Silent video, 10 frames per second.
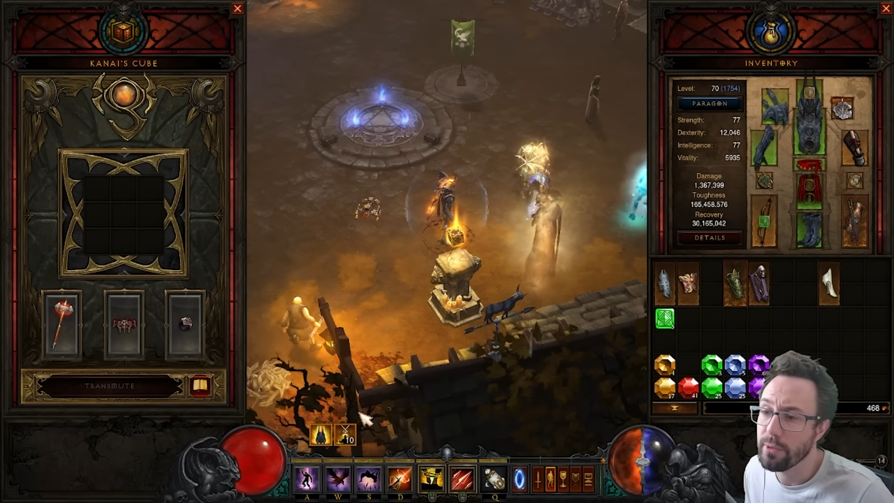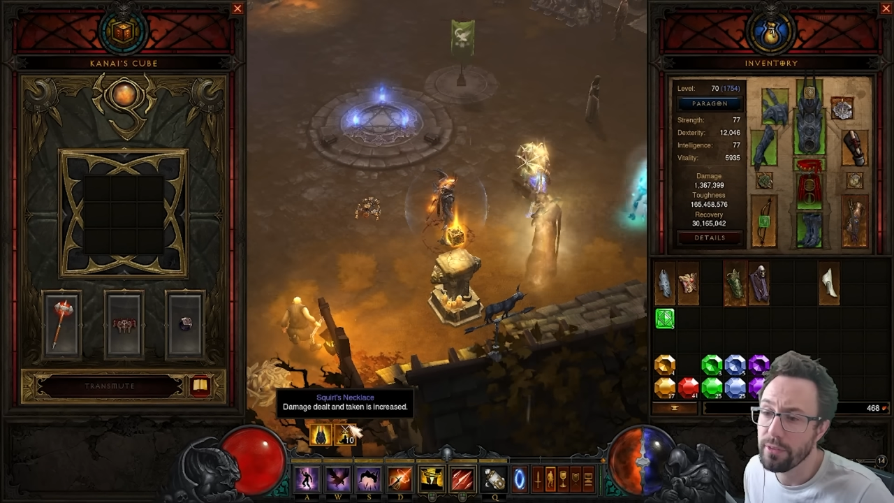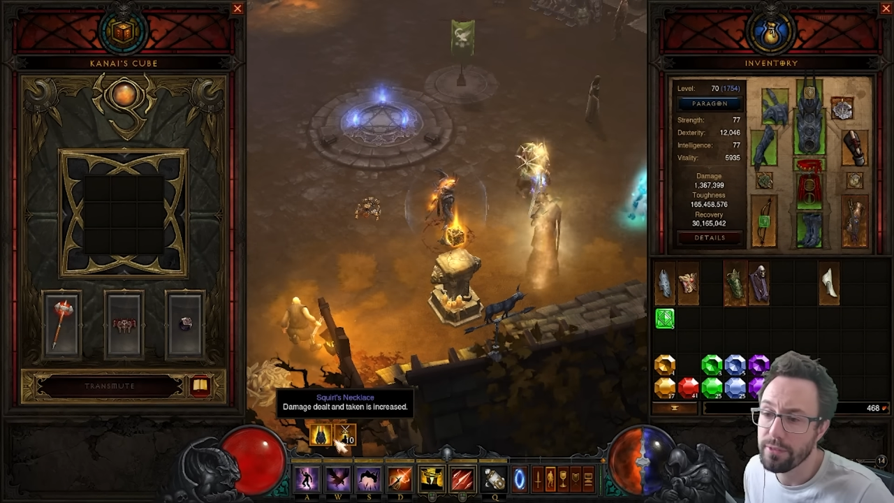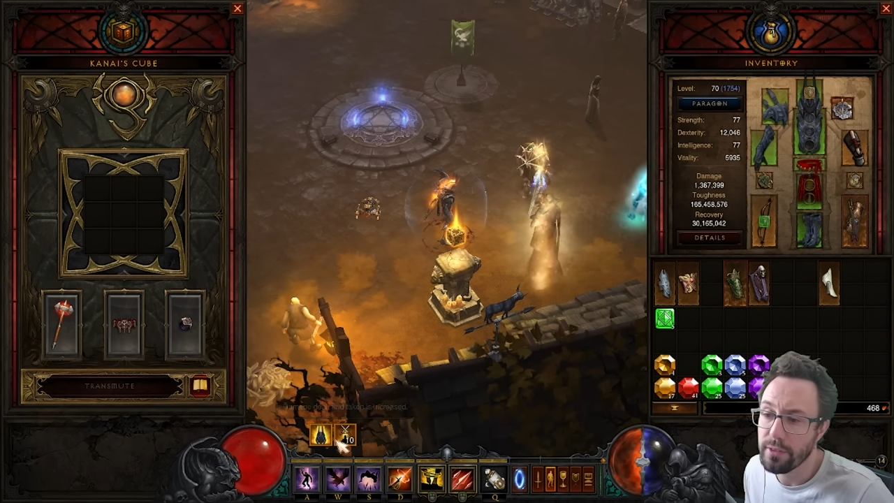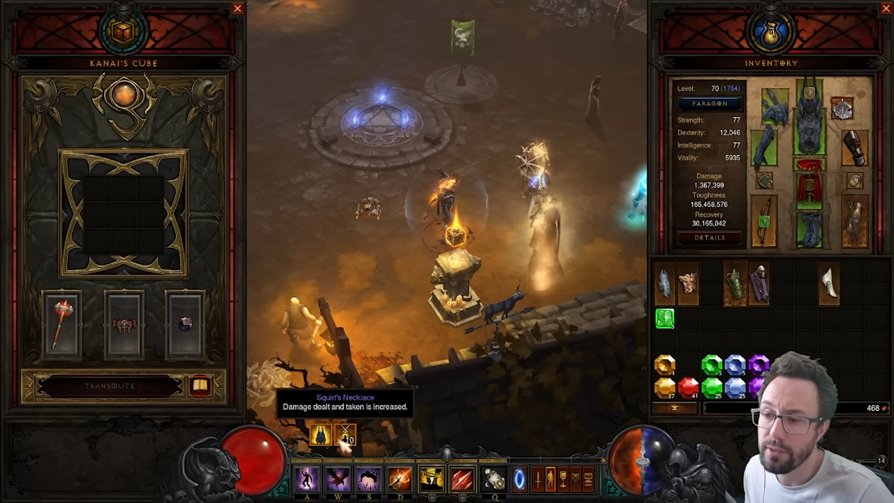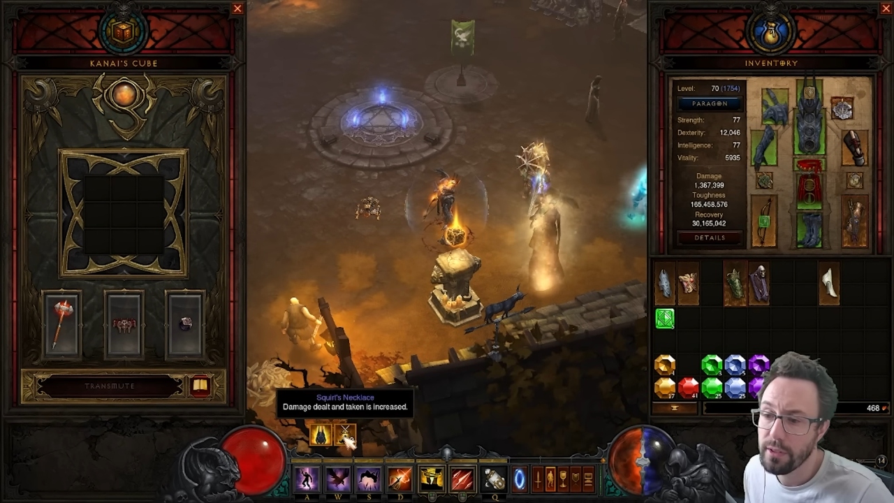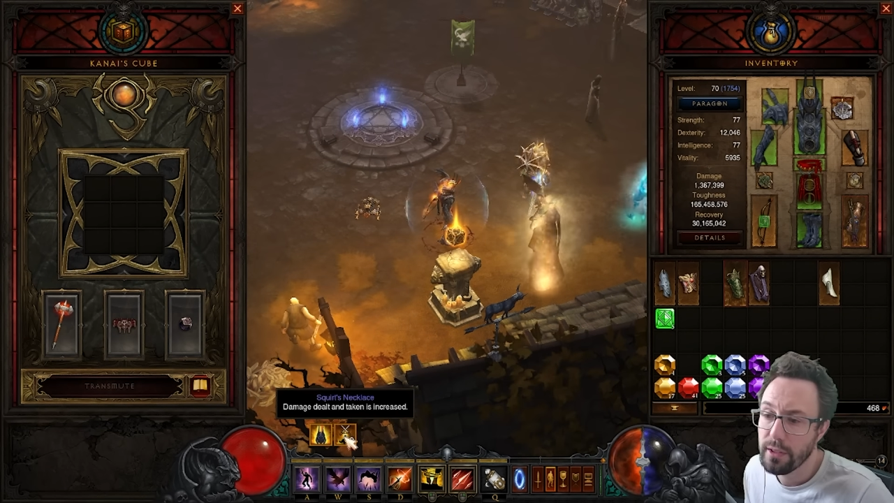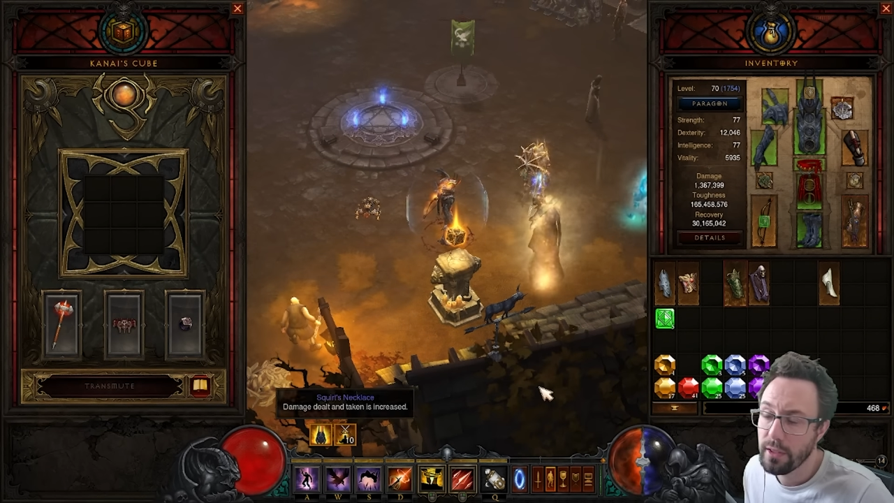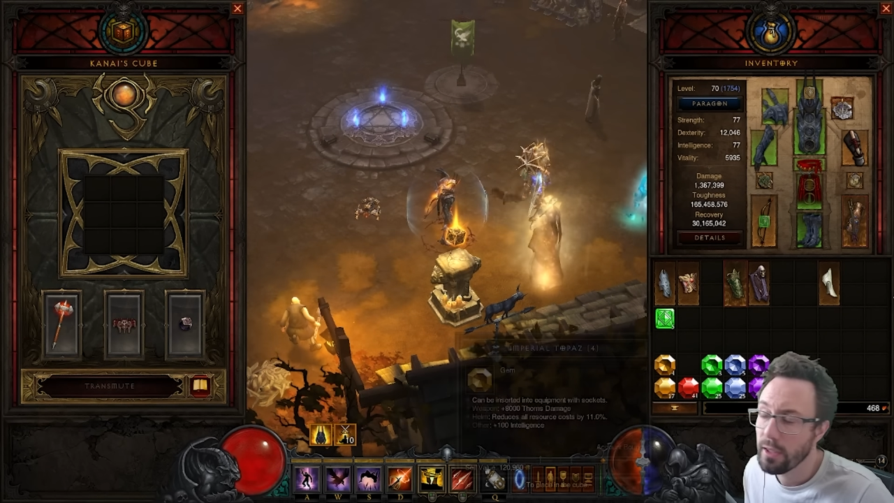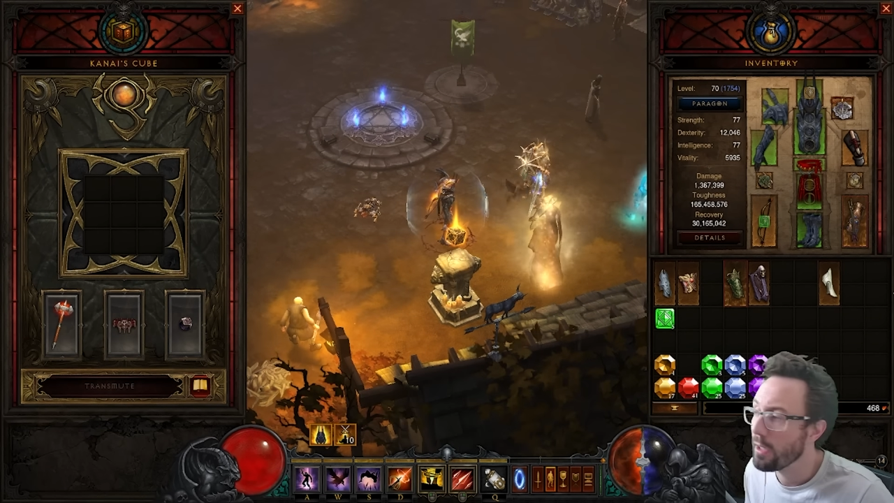often
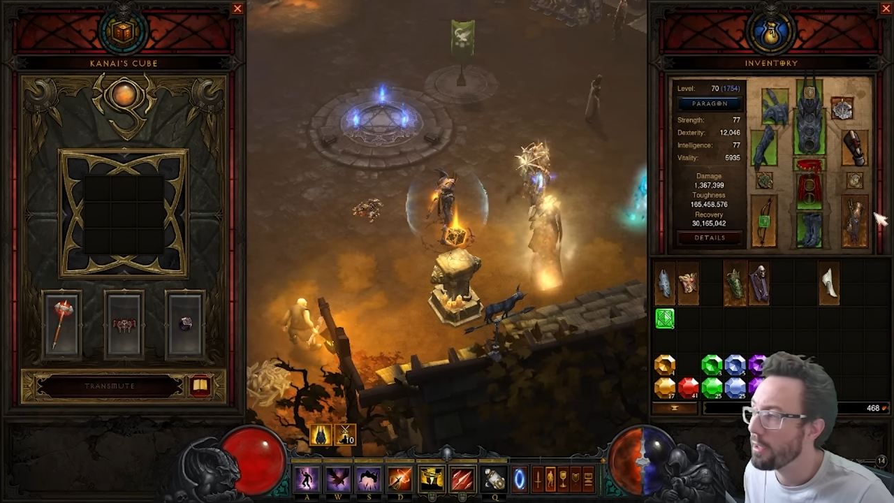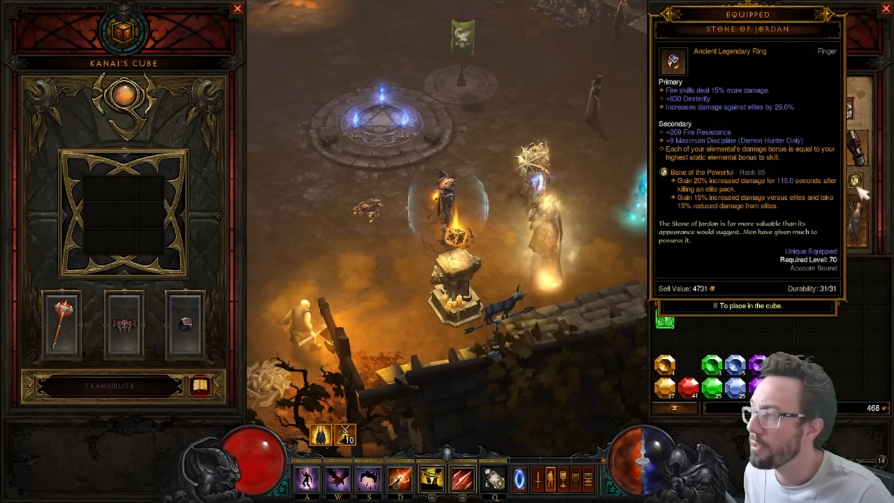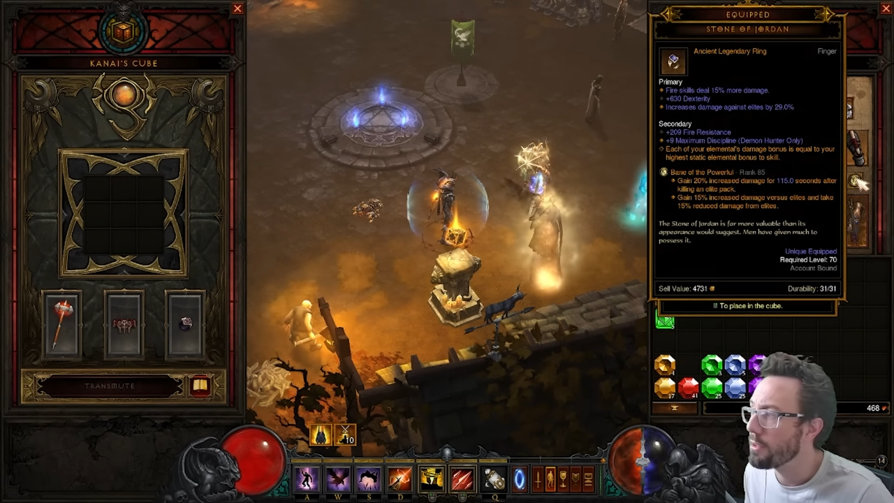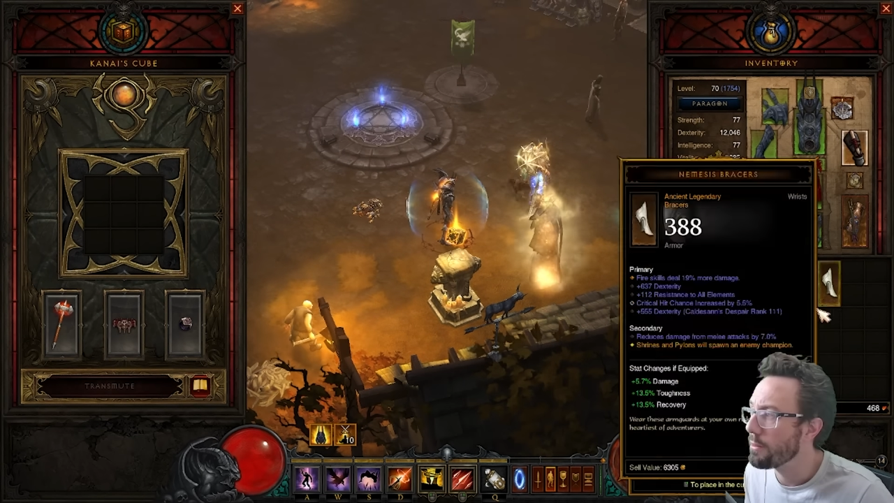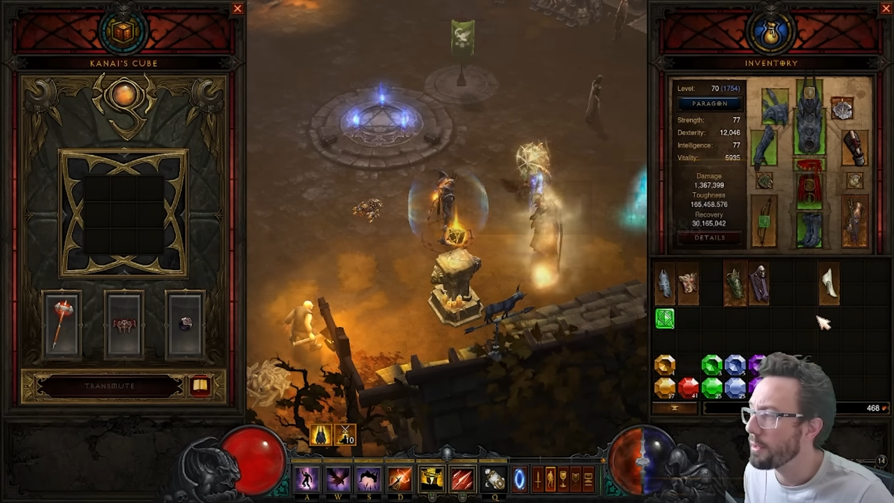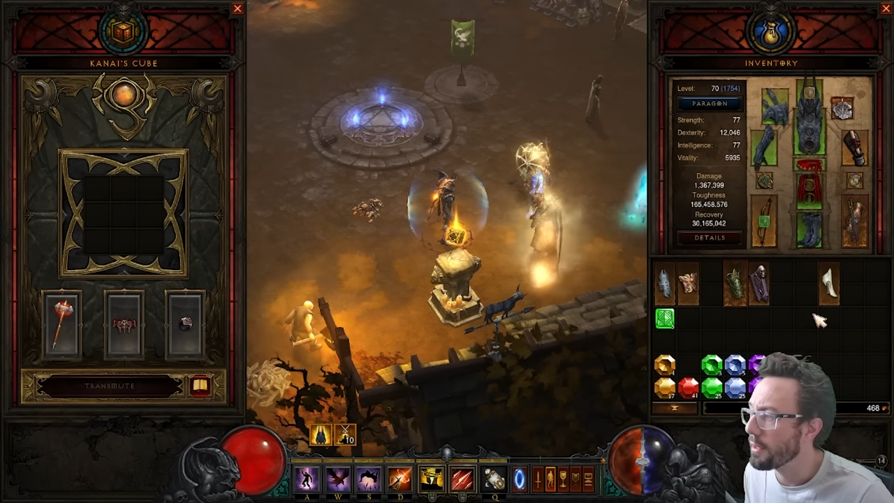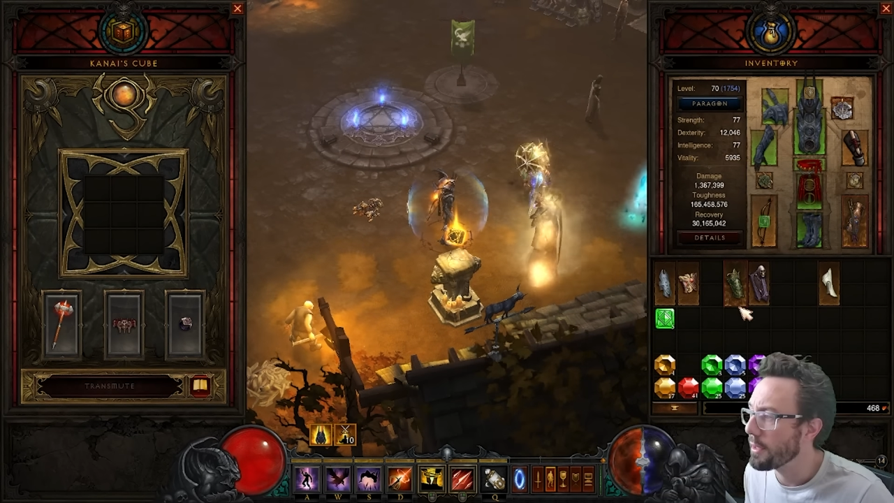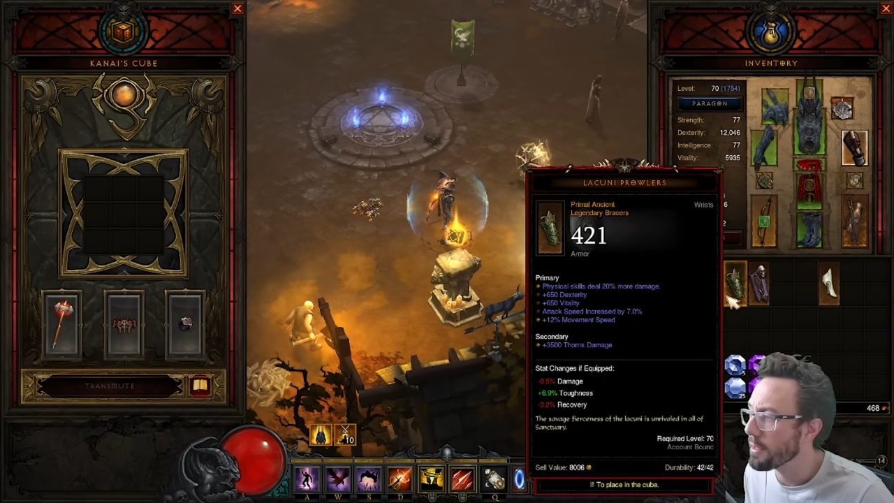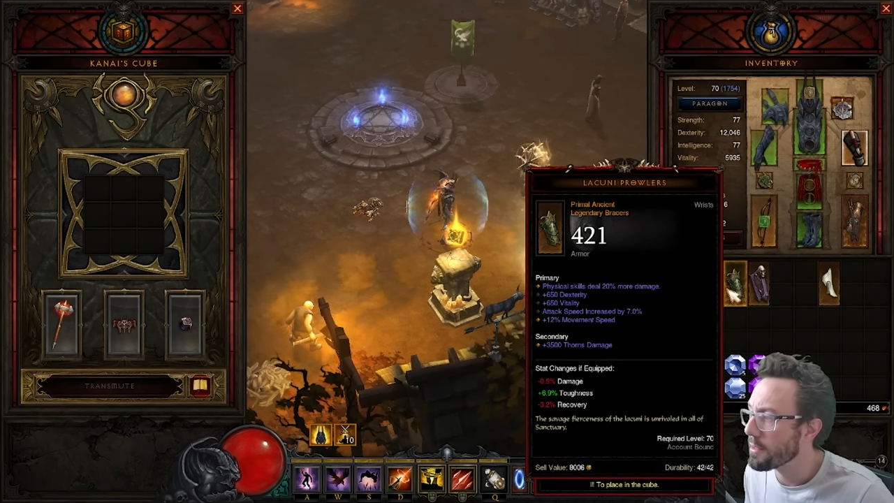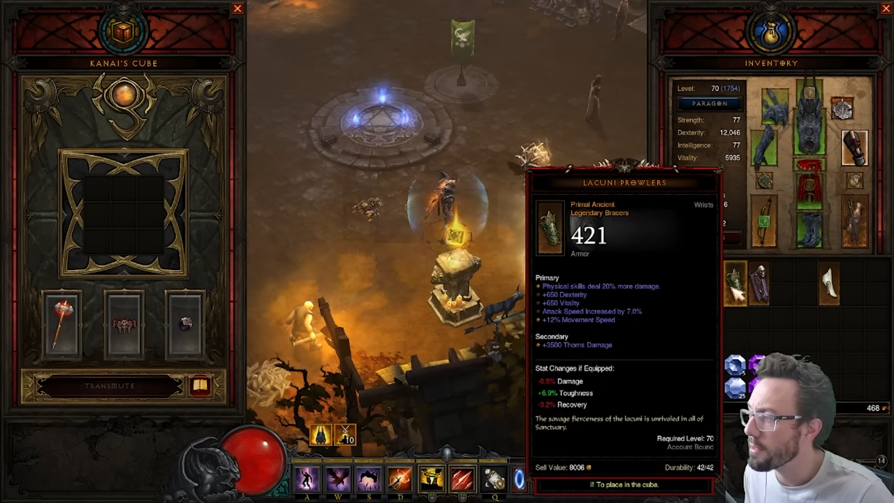doing
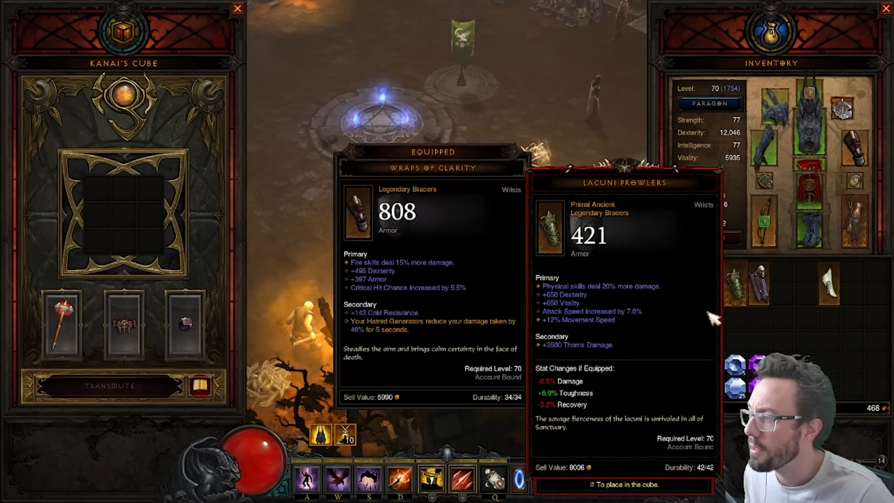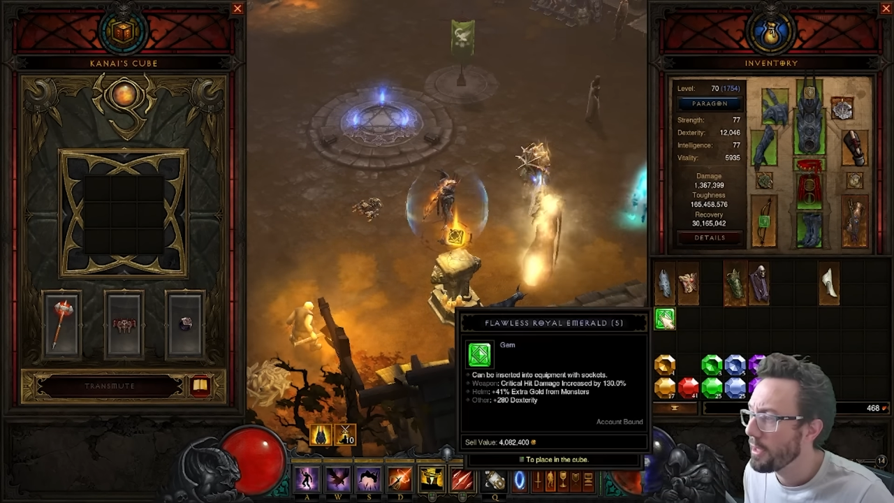that.